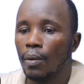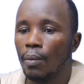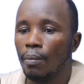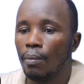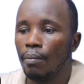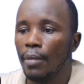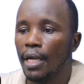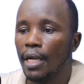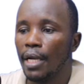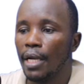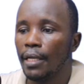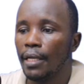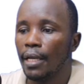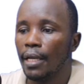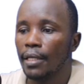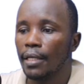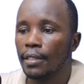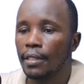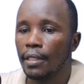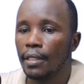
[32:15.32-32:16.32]

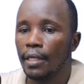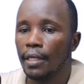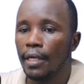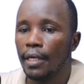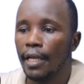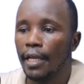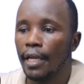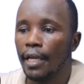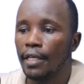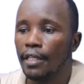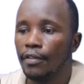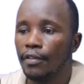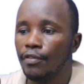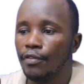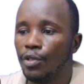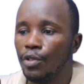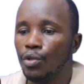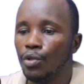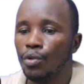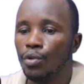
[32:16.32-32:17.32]
minus negative
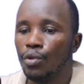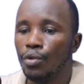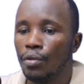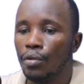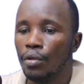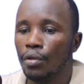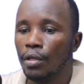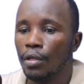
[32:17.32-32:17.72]
2.